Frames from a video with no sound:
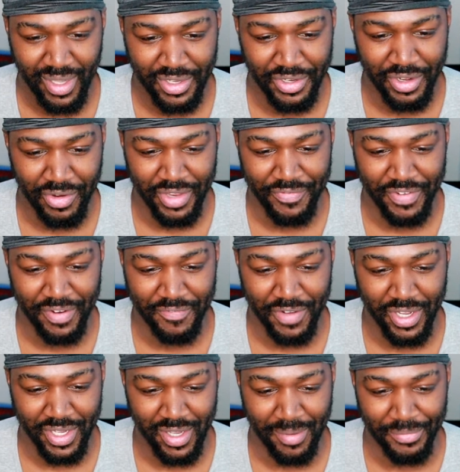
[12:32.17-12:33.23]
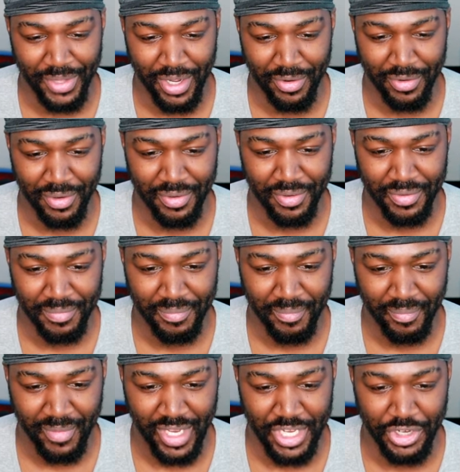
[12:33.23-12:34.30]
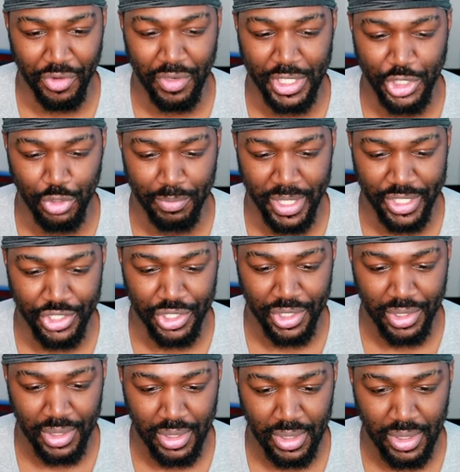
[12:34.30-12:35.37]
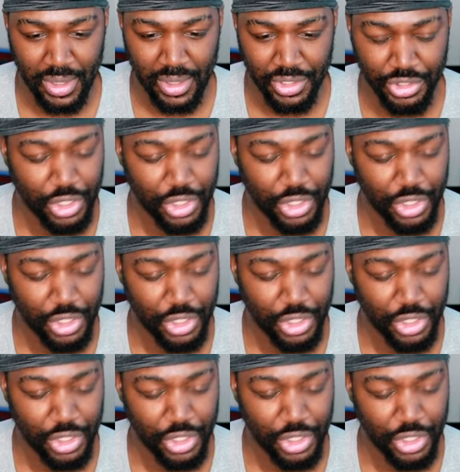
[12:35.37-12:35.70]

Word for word: You know you're finna fuck up, though. You're doing too much.